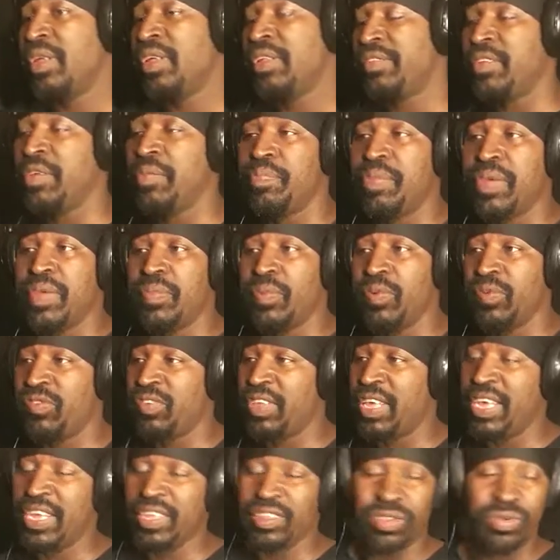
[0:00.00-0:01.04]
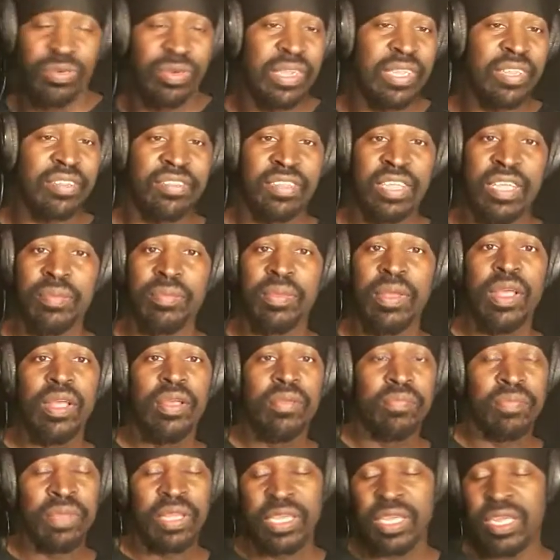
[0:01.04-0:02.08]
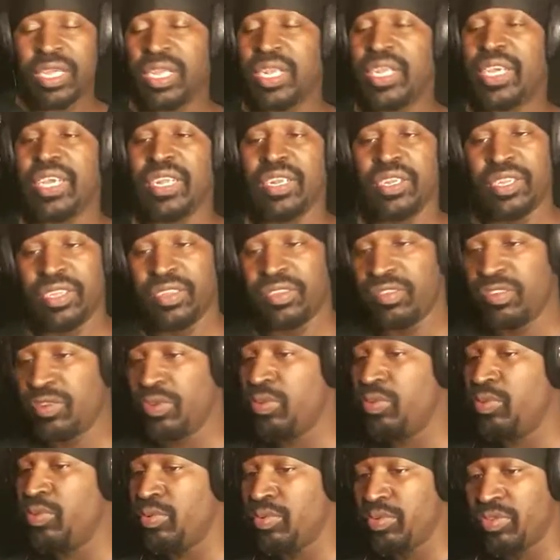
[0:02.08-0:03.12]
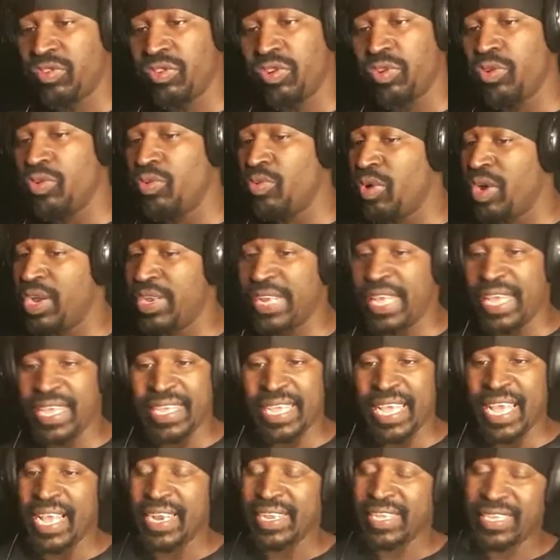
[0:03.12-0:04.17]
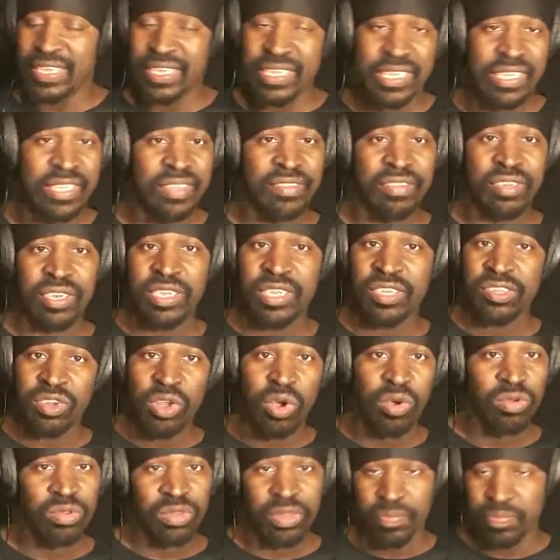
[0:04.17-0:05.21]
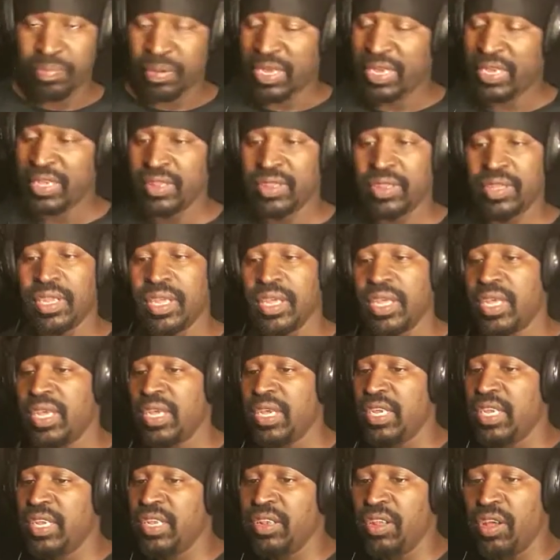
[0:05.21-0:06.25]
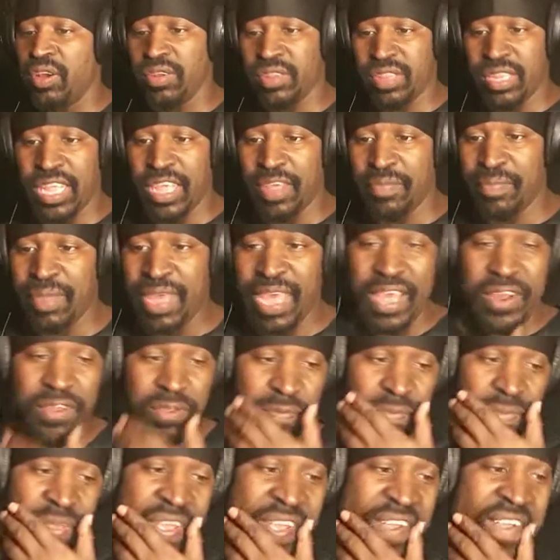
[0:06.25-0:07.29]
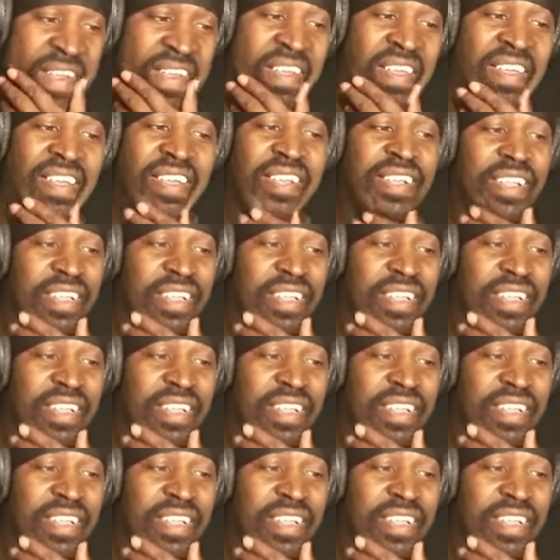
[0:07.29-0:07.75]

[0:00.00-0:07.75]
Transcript: Some people saying three zip, but clearly two two one. I got it easily, no debating. He lost that battle, man.